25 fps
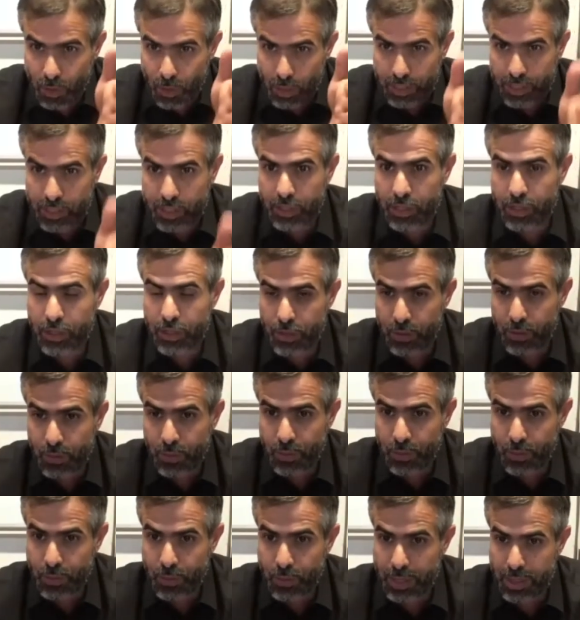studio
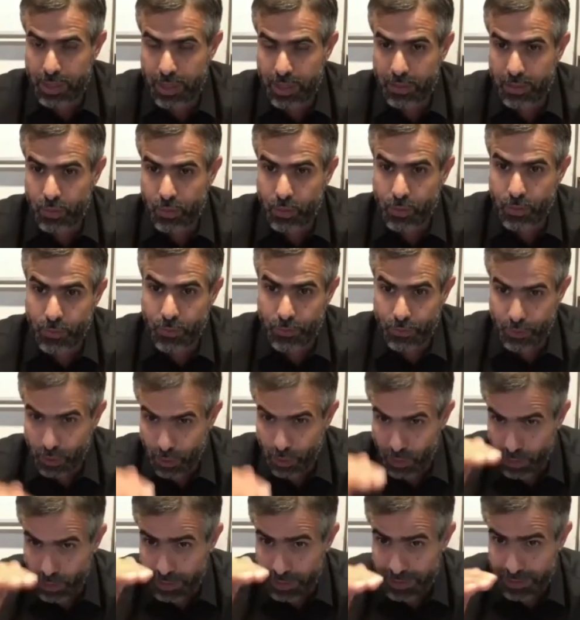with 2
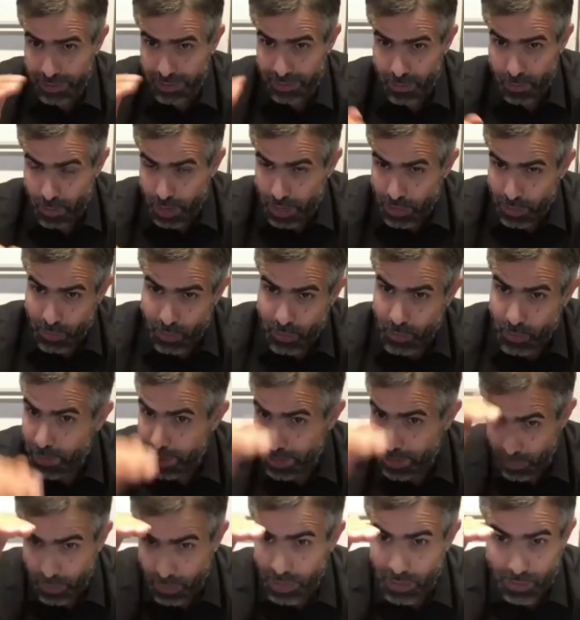floors, 1 room
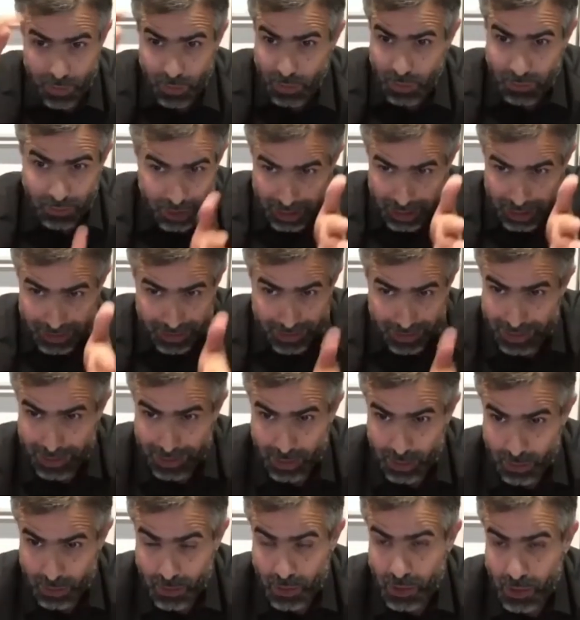and 1 room, just
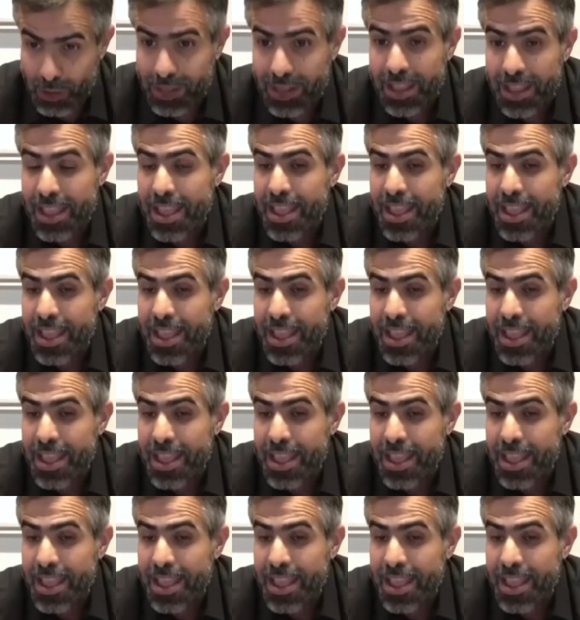small.